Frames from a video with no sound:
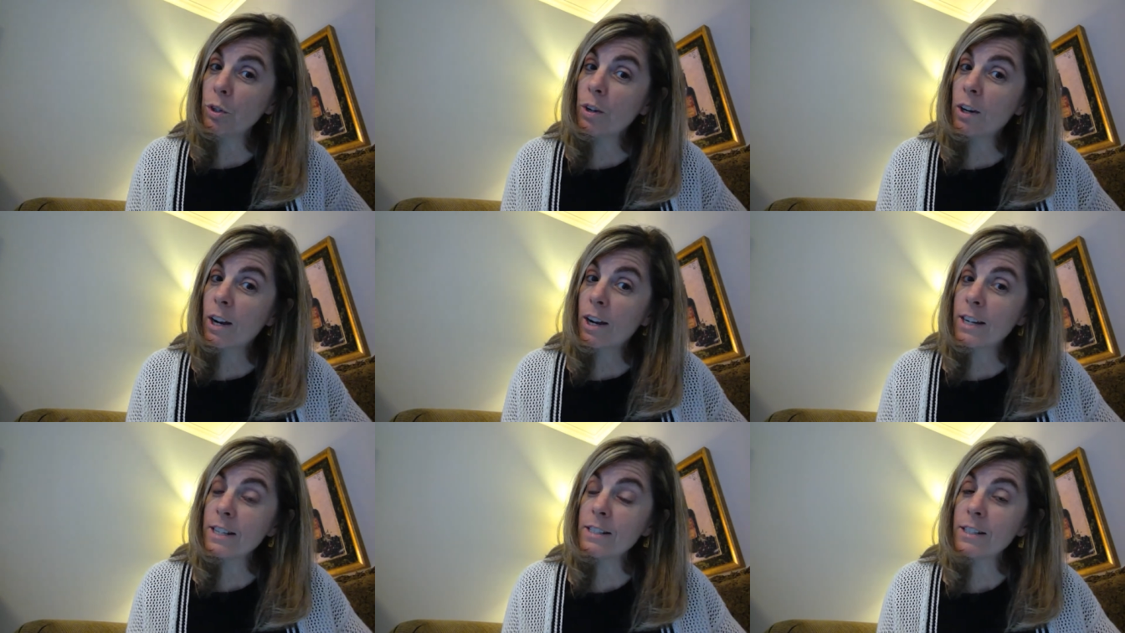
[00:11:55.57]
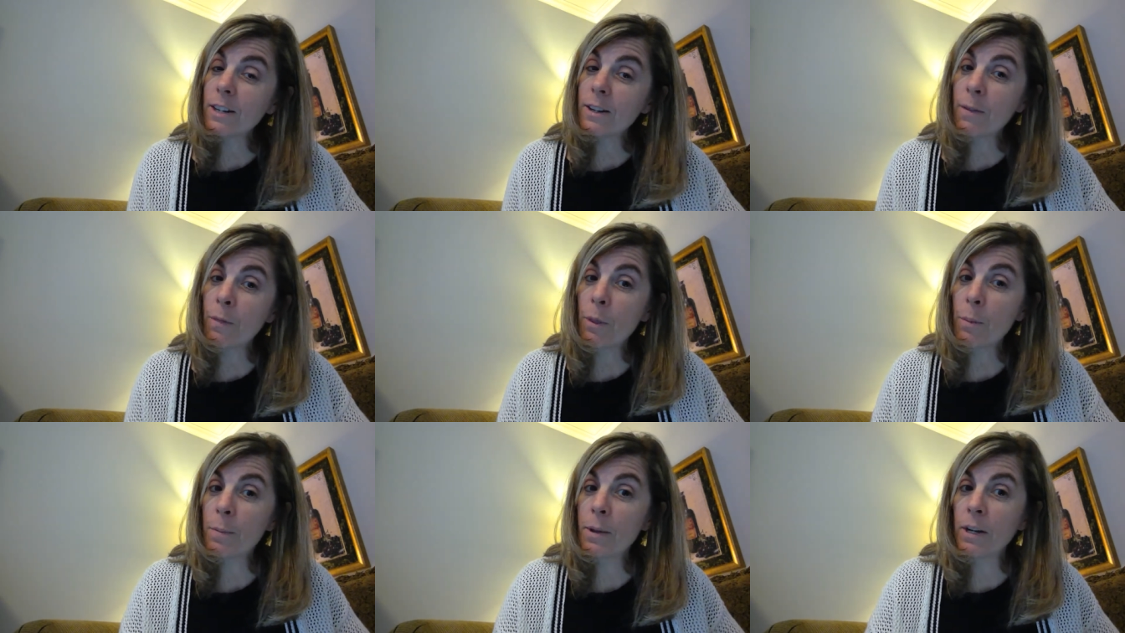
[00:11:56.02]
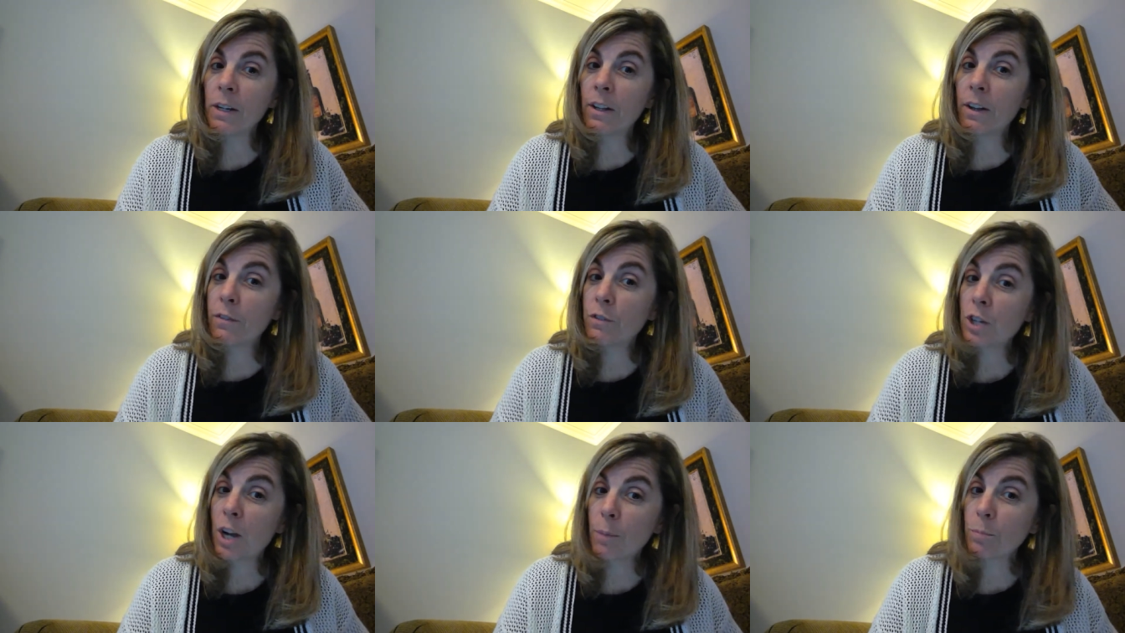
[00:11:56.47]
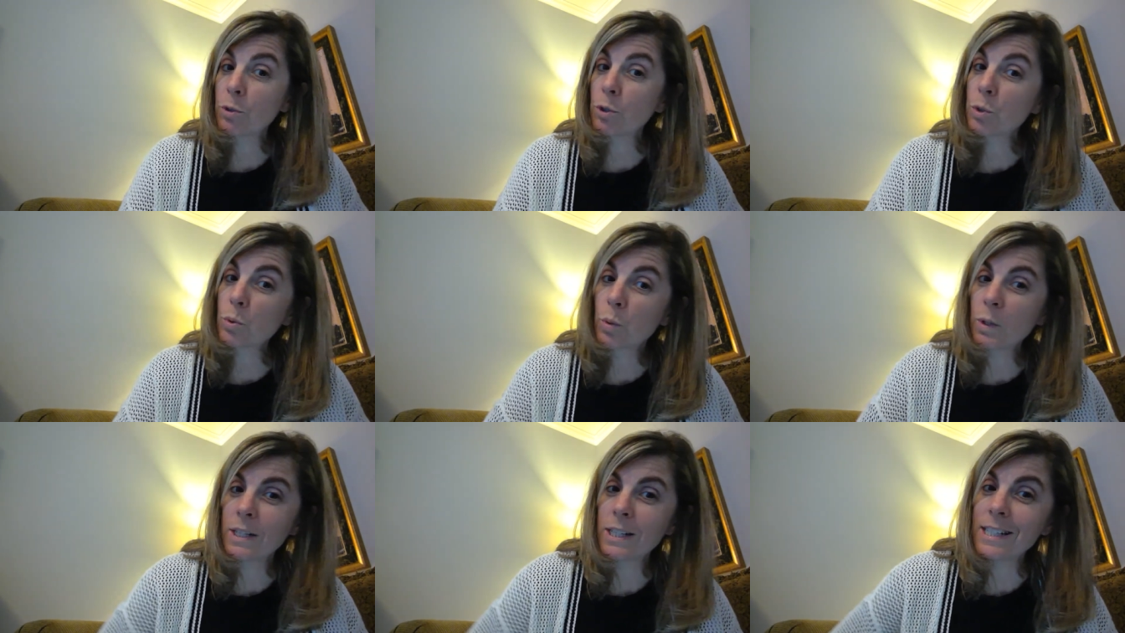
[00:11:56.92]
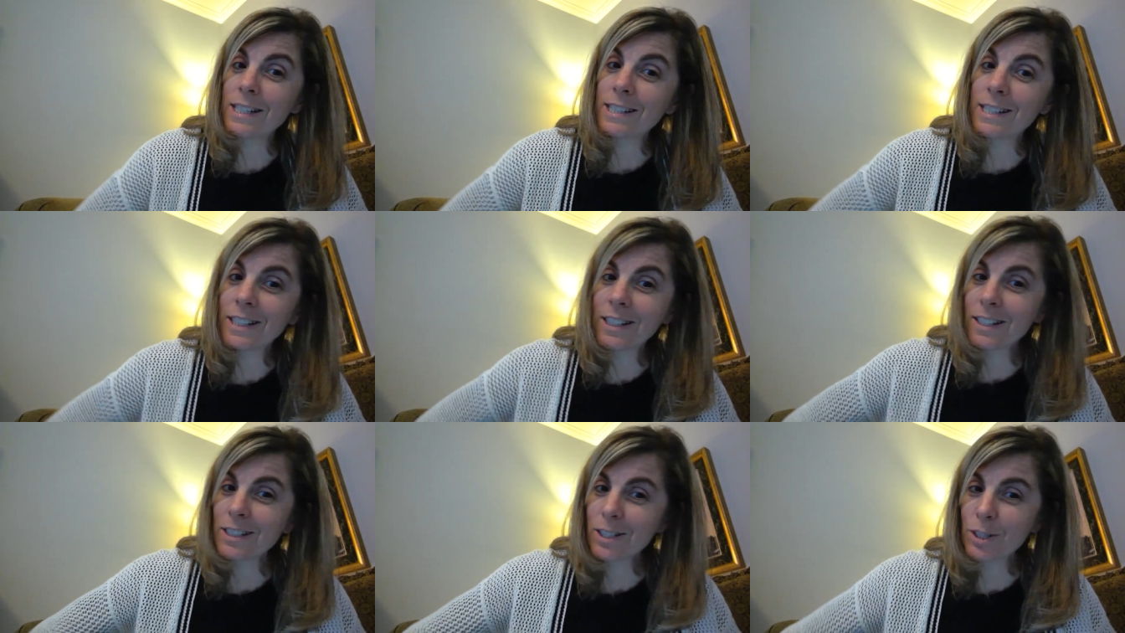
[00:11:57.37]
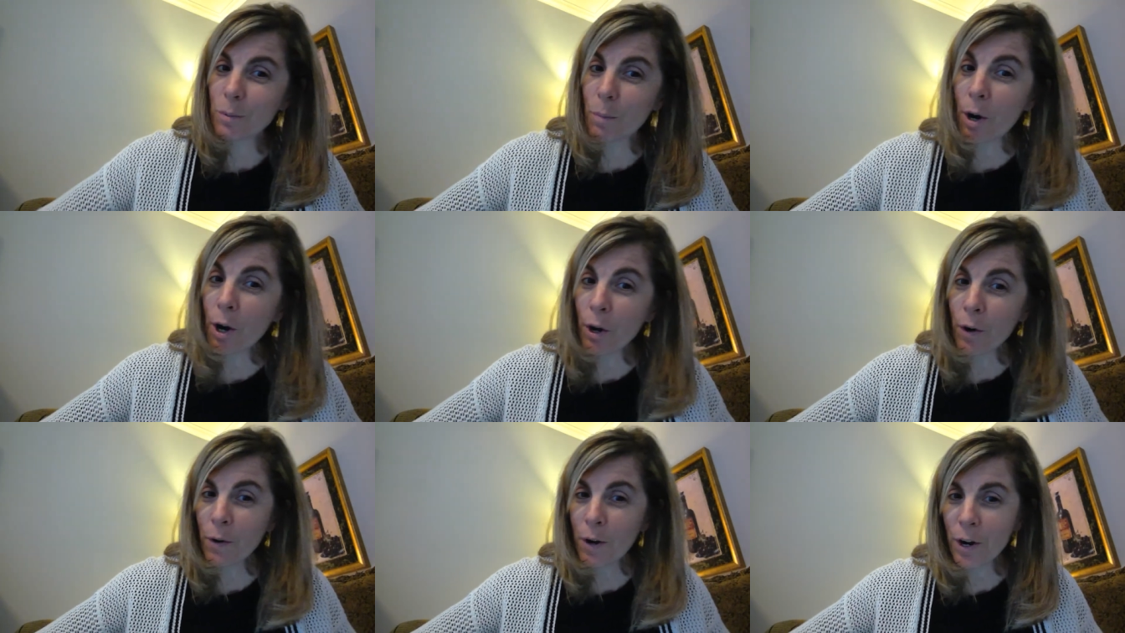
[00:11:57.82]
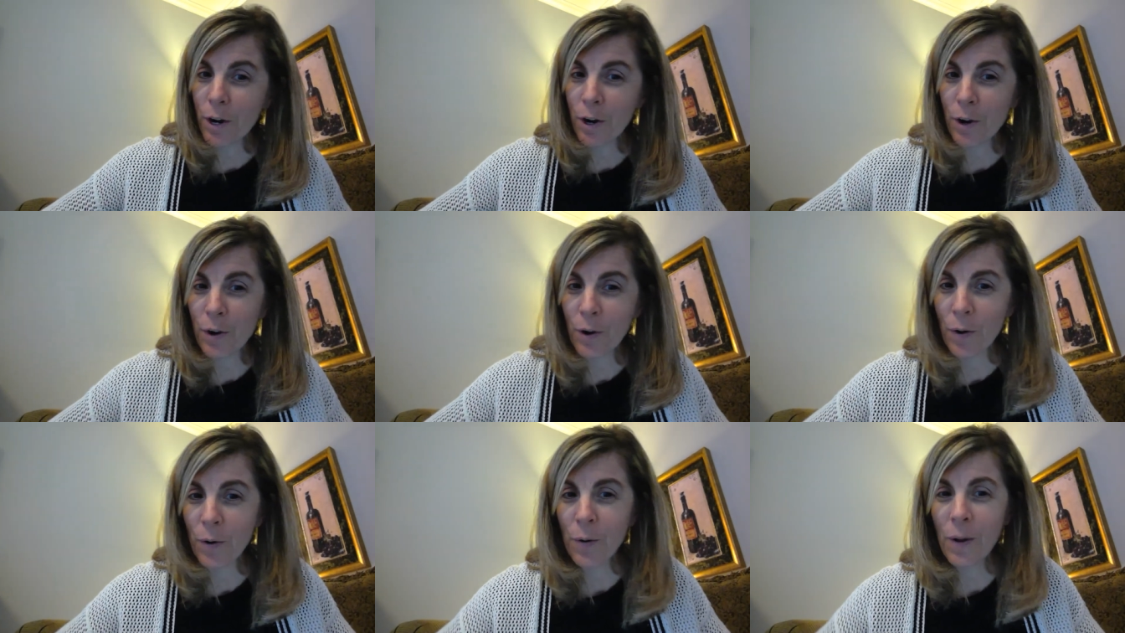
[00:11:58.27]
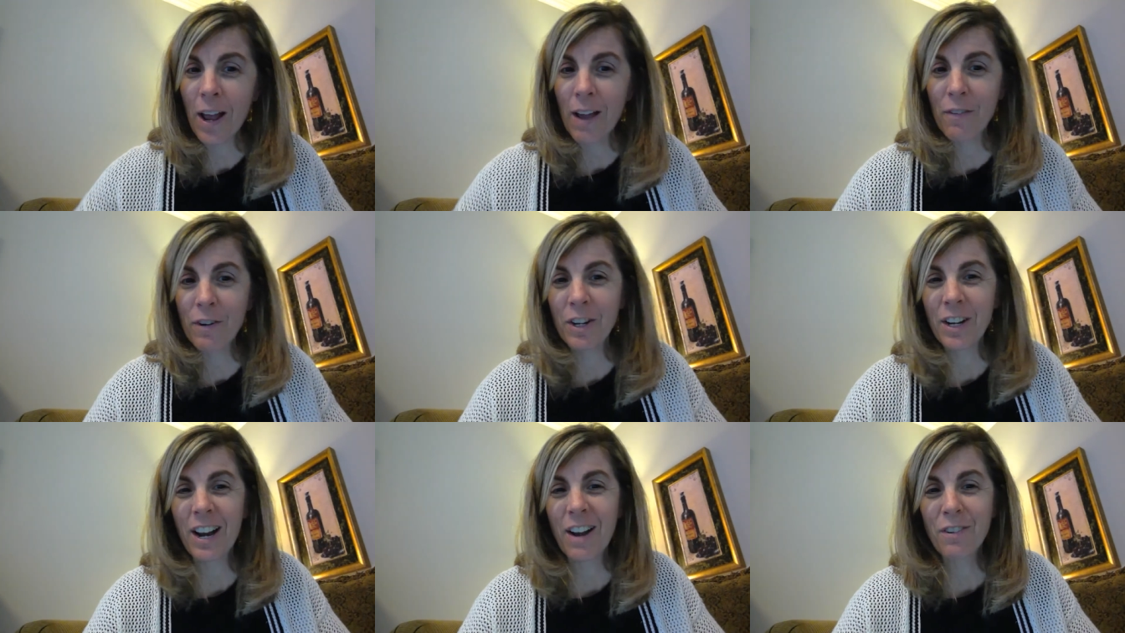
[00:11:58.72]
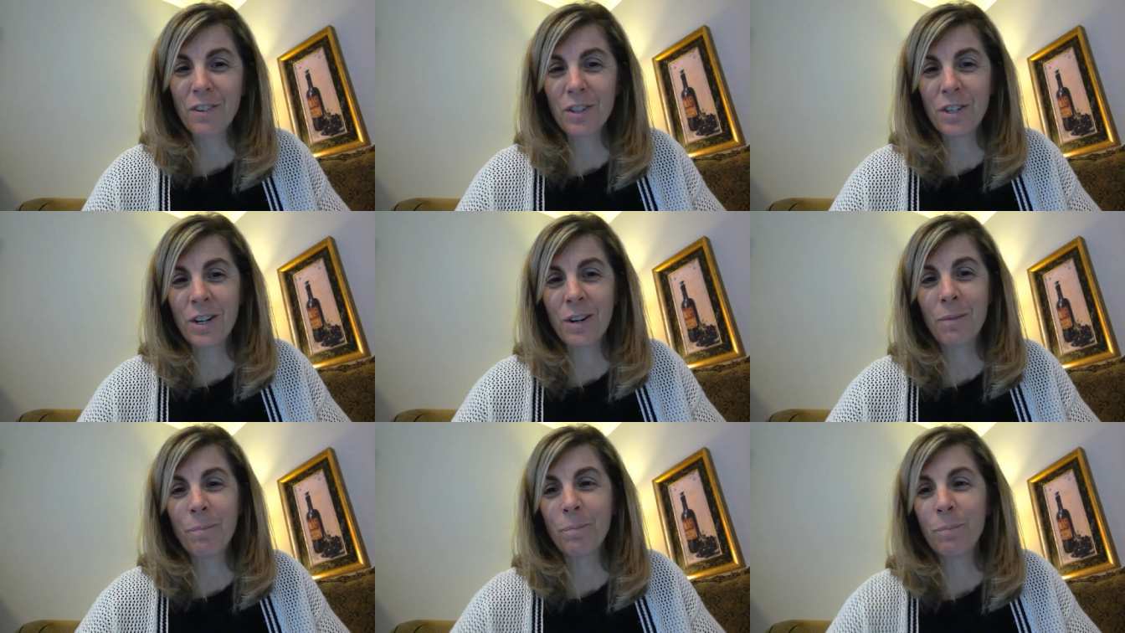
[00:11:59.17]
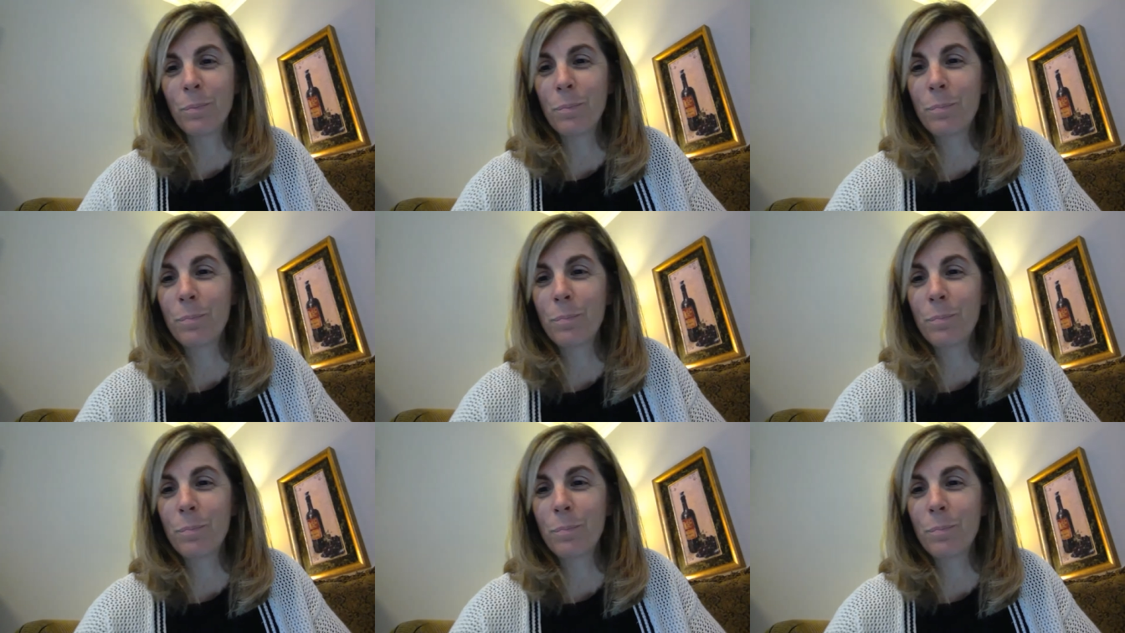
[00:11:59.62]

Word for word: you guys in the middle of chapter 26 tomorrow. Have a good afternoon.